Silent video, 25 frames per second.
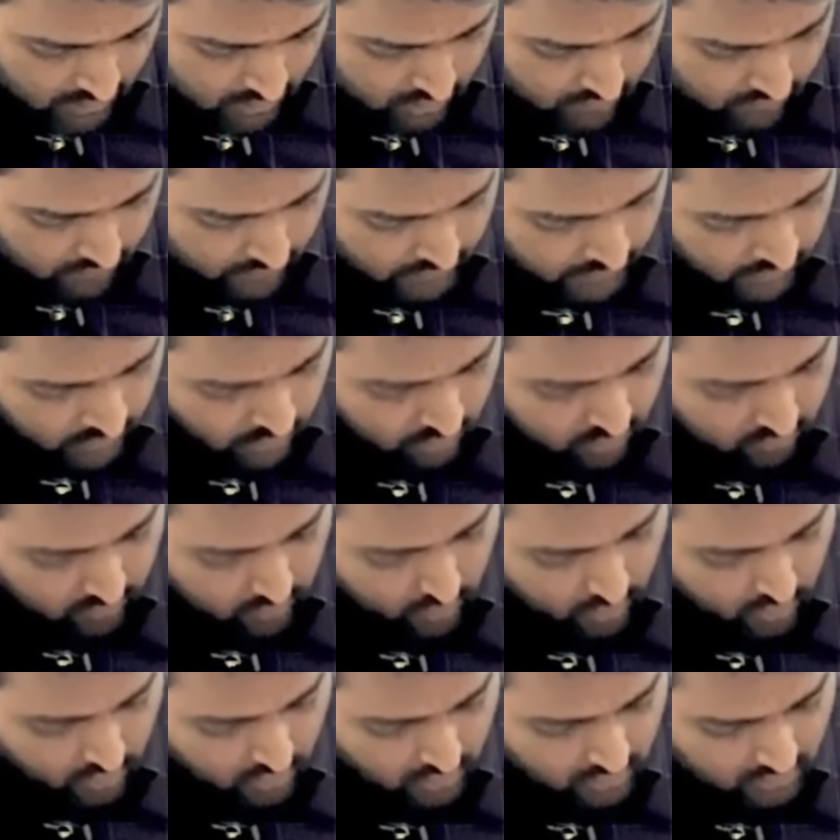to find out
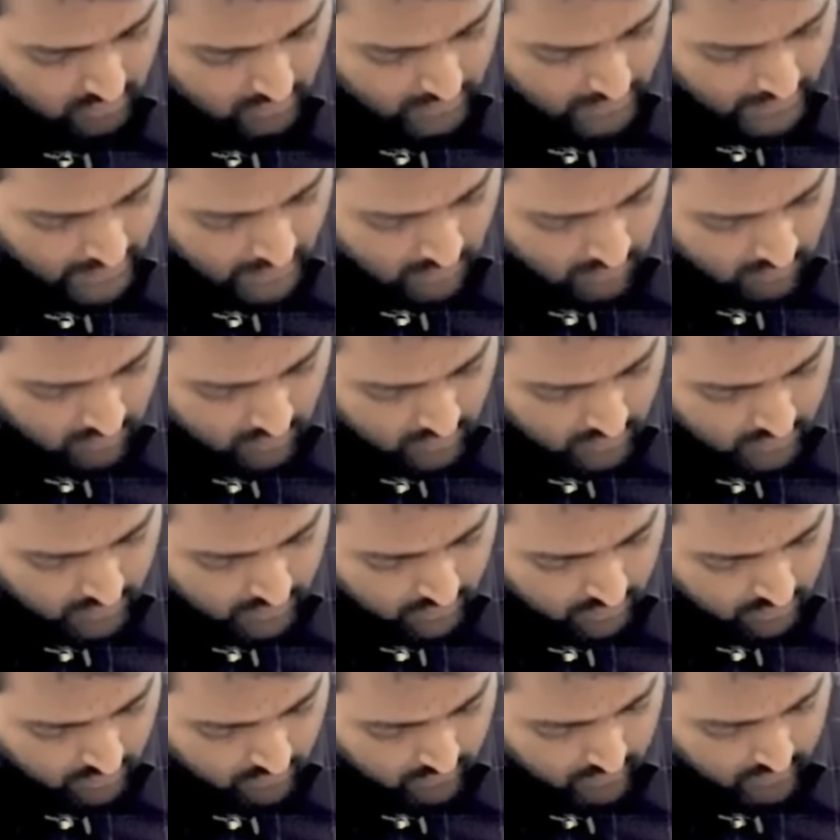what annual
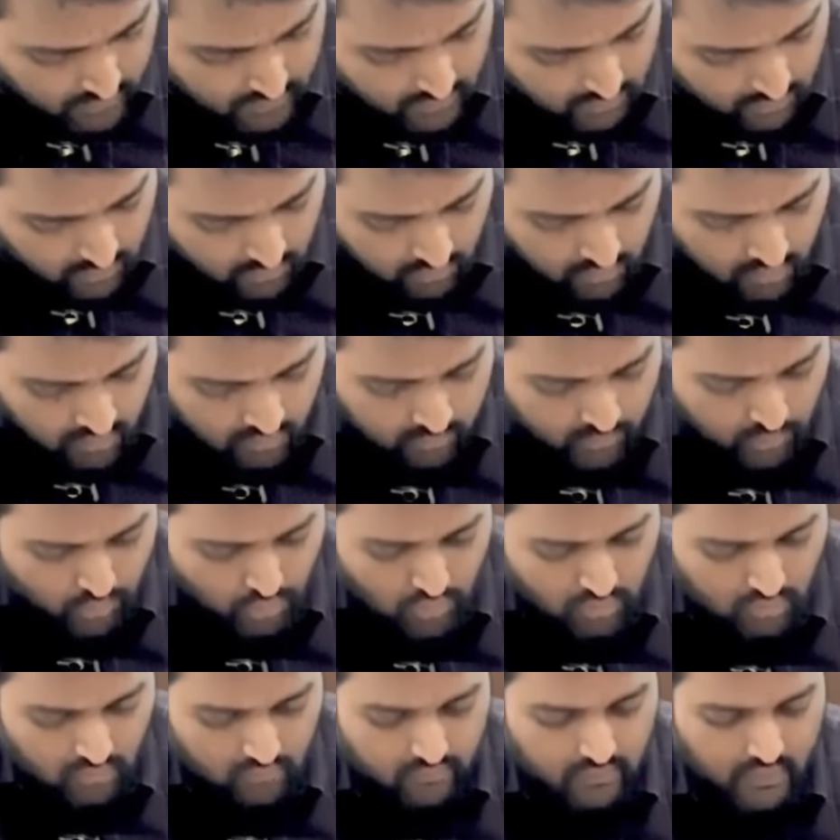rate of a return on a
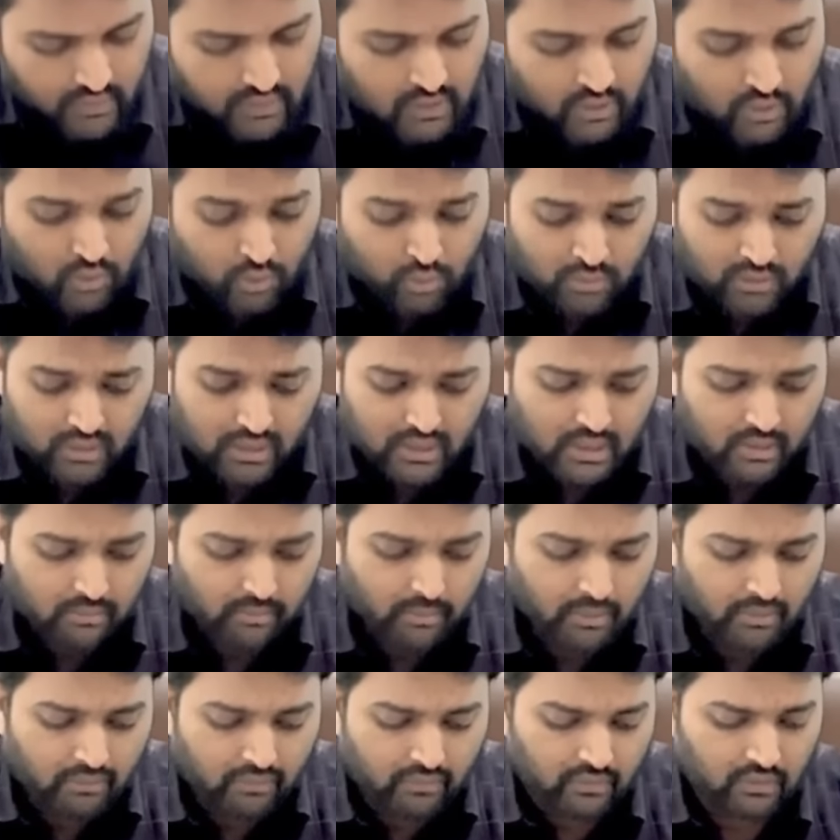mutual fund, so that she
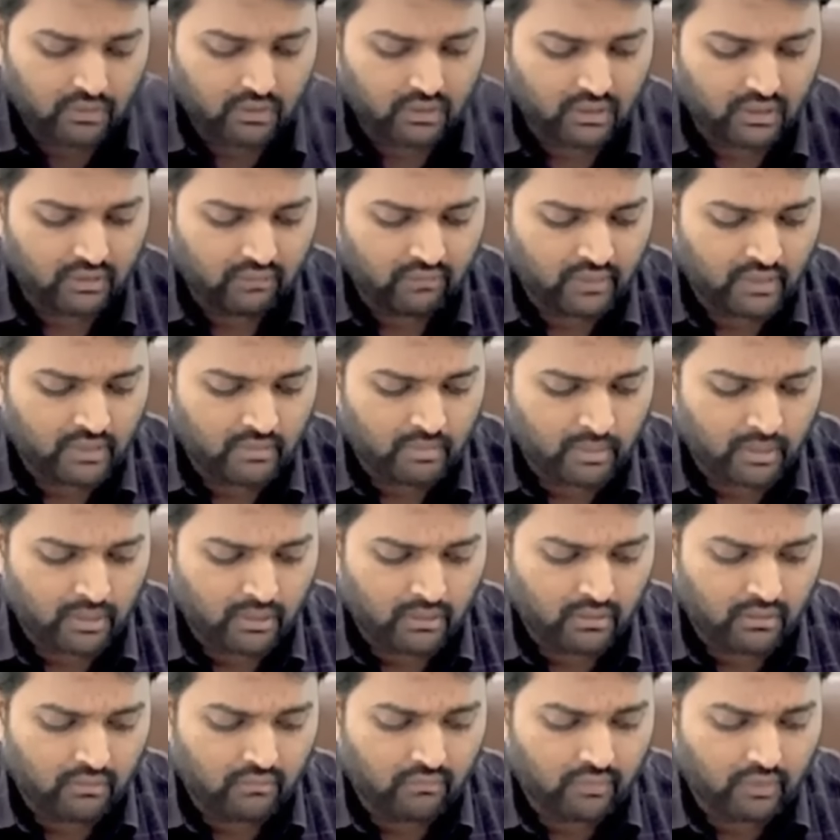prefer the investment
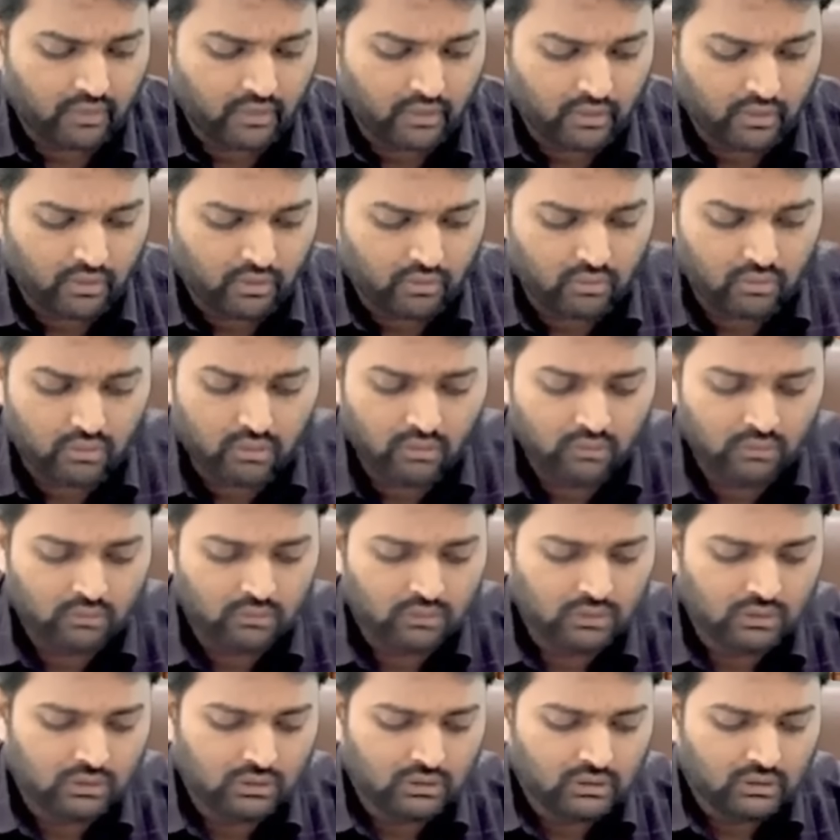in the fund to the
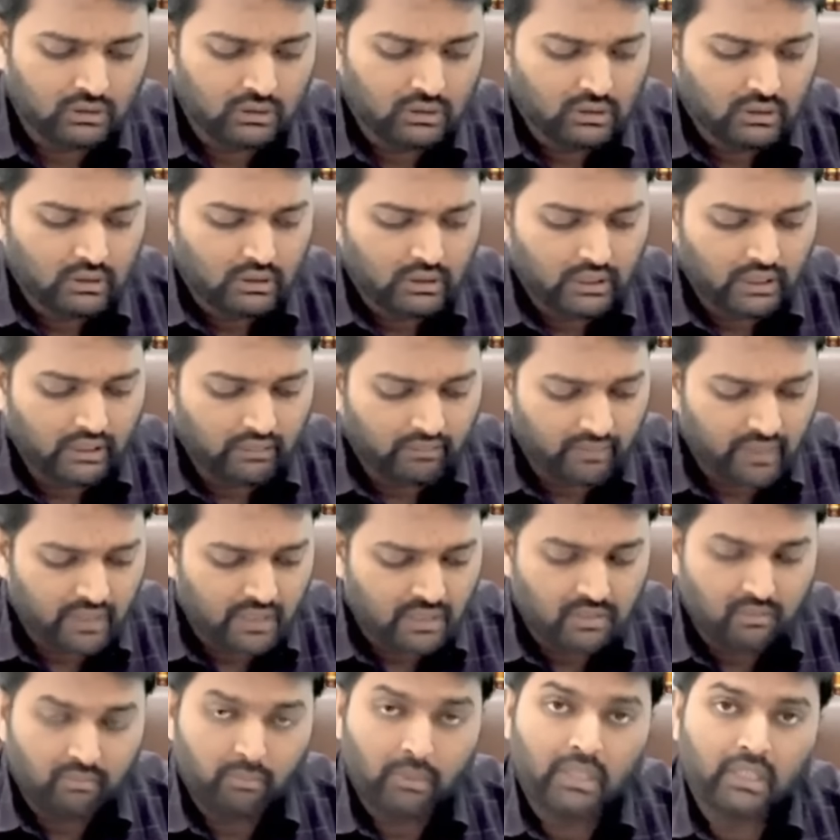
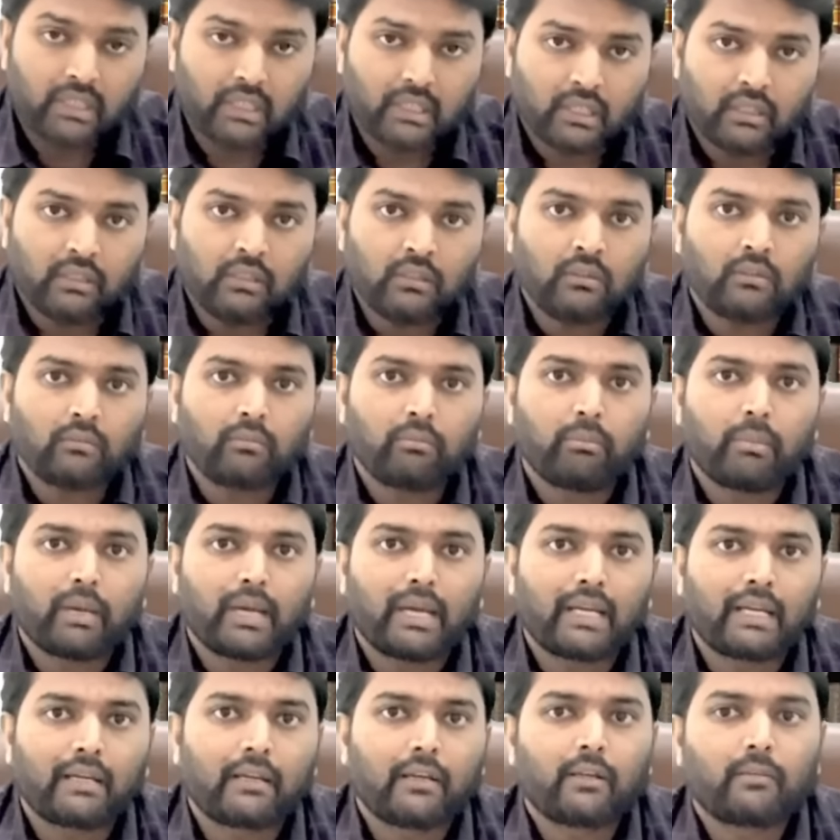investment in
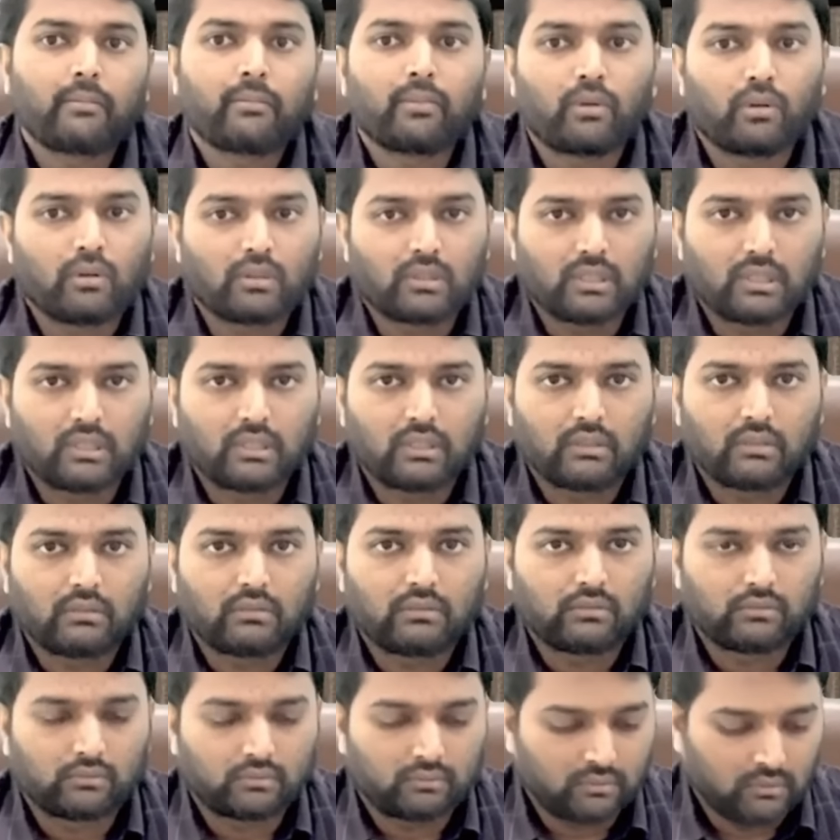bank deposit.
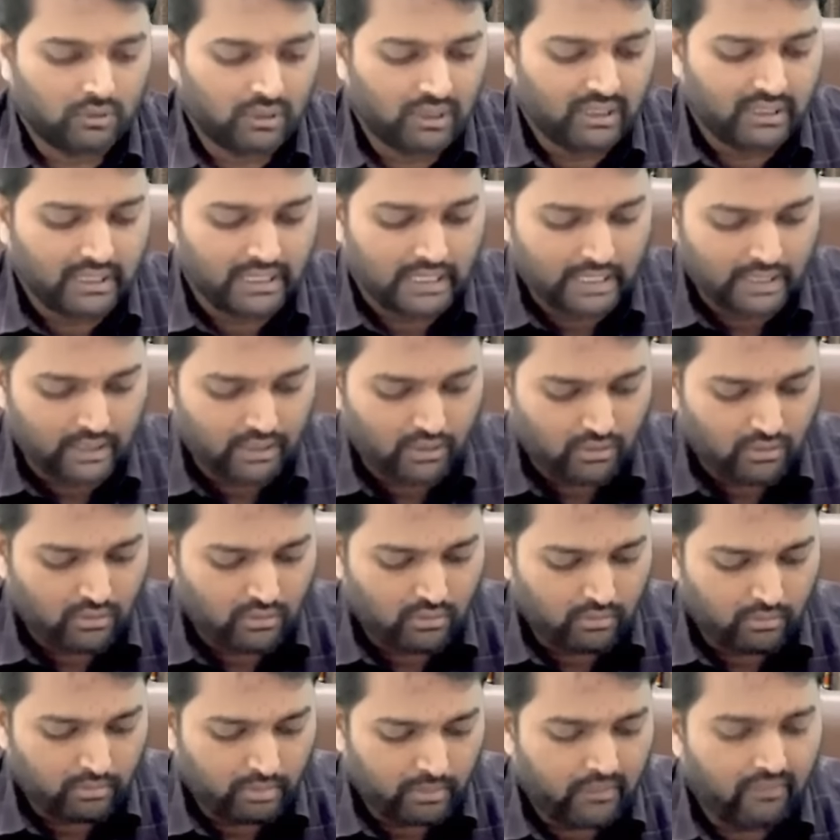She has
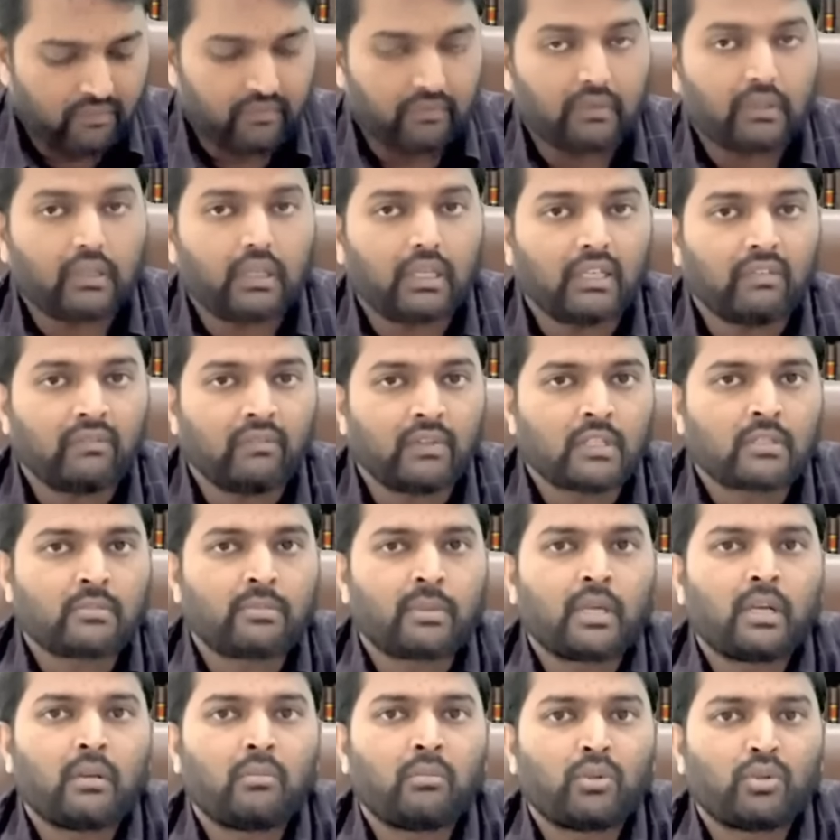to prefer
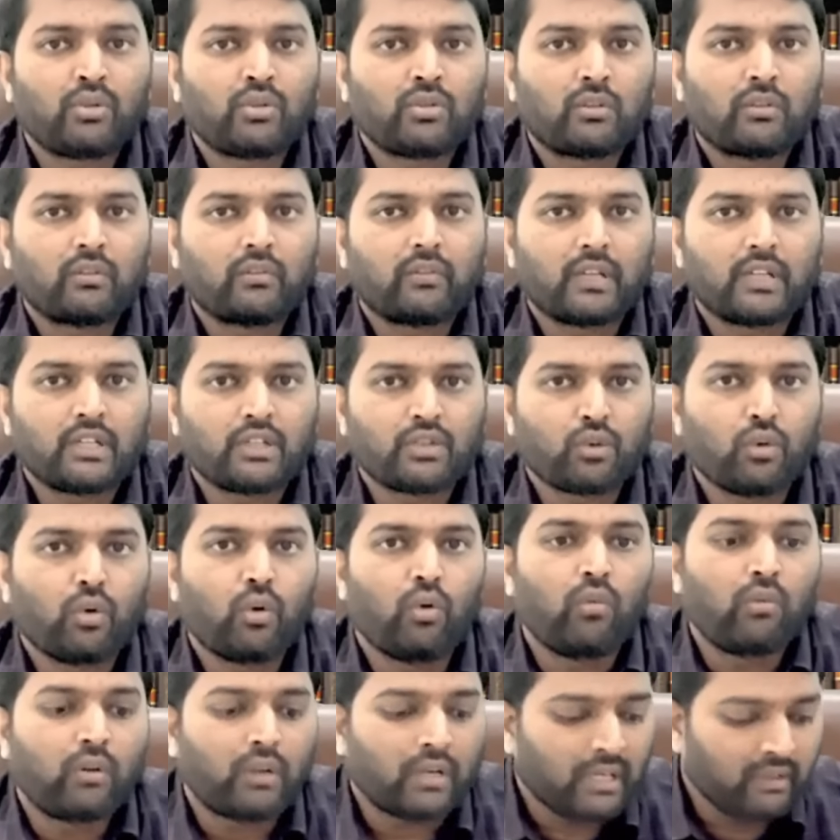investment in mutual funds
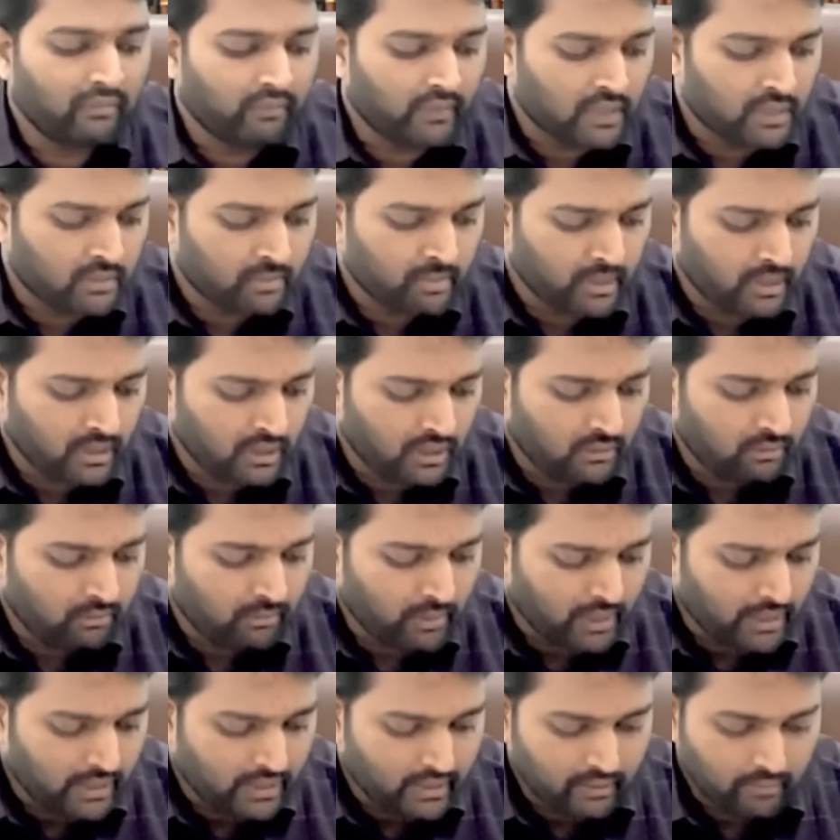over investment in
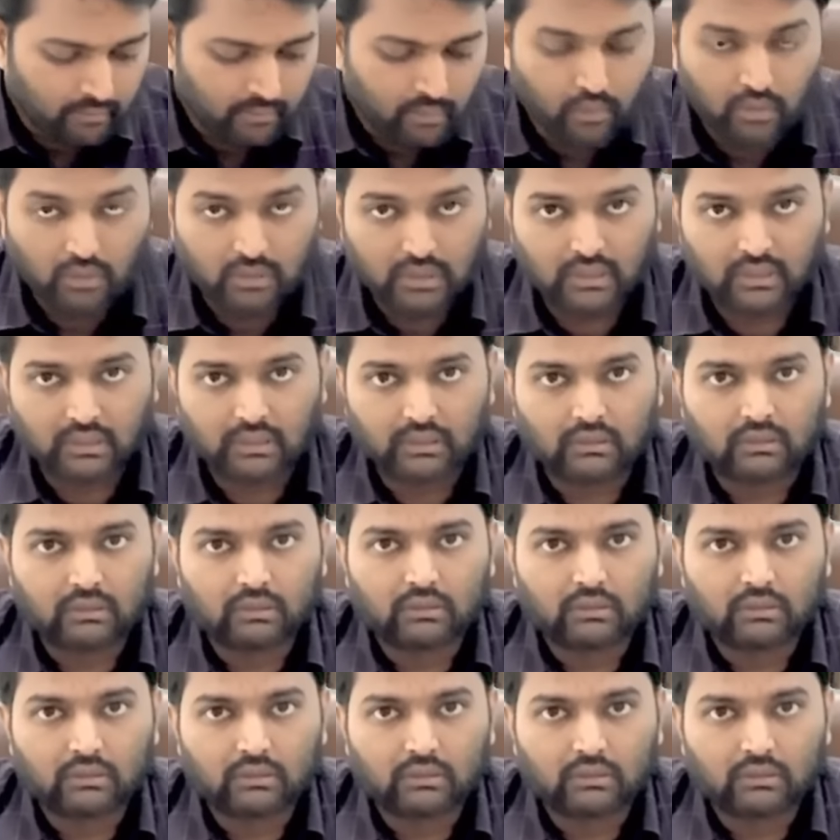bank deposit.